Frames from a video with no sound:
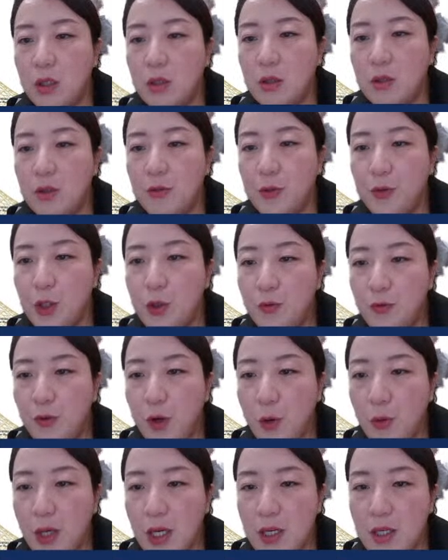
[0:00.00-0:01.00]
Food
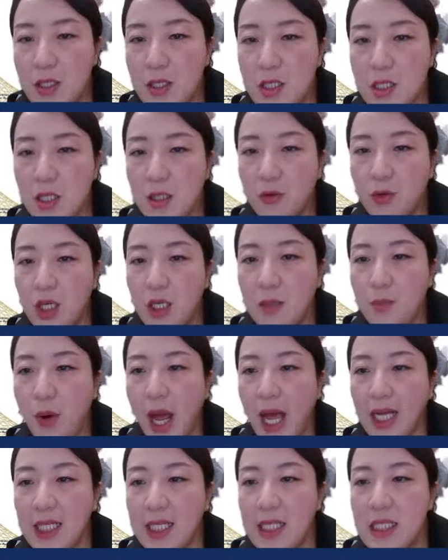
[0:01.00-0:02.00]
focus, green
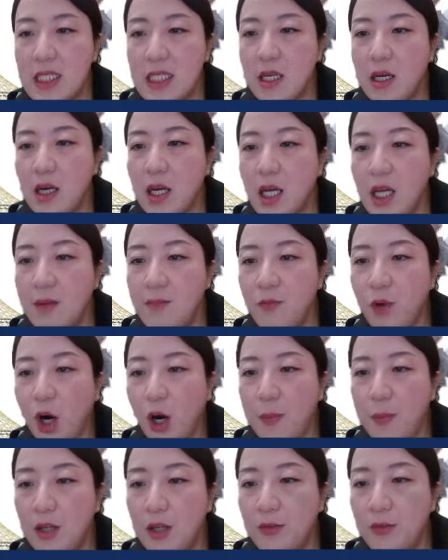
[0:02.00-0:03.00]
practice,
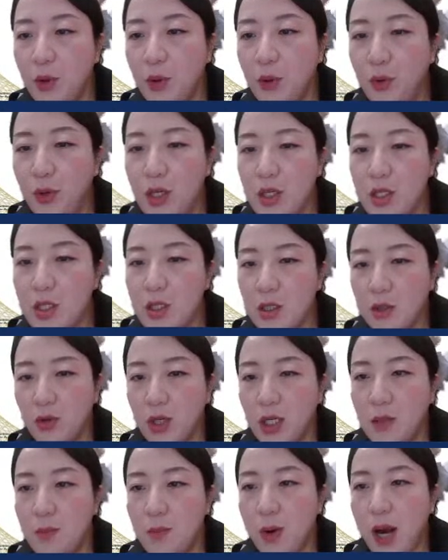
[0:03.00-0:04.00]
environmental focus,
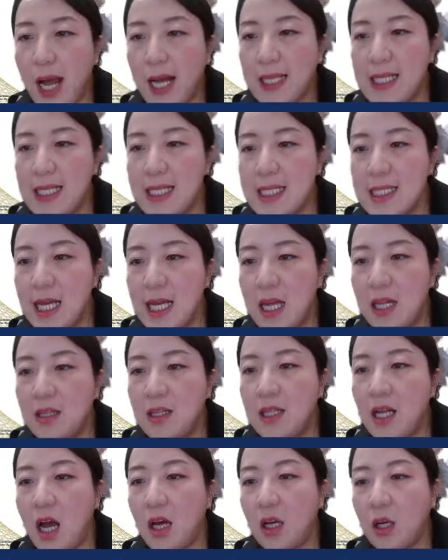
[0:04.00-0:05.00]
green practice,
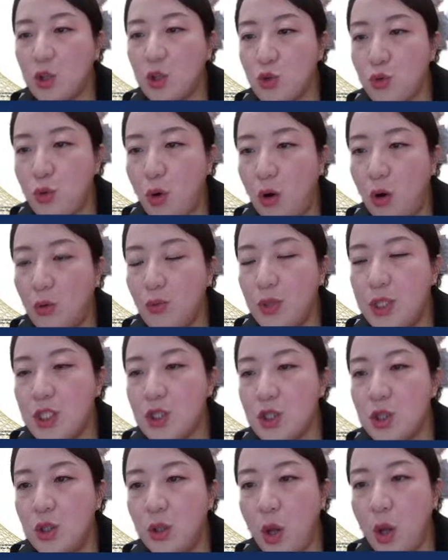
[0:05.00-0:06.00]
and control, which
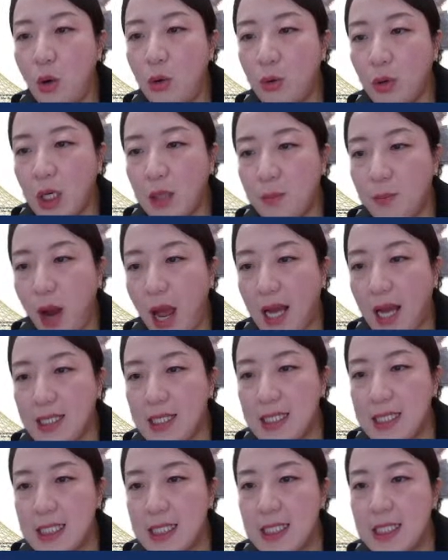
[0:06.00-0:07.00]
is no green
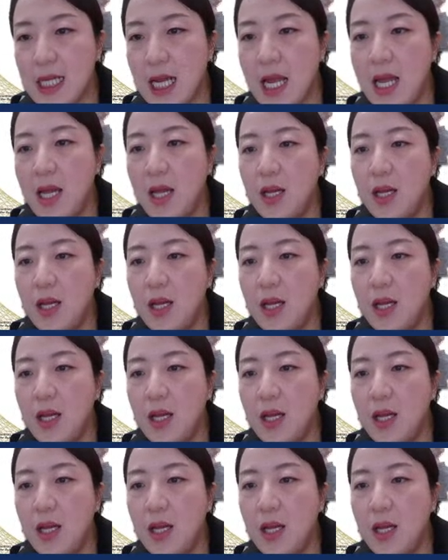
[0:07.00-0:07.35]
practices.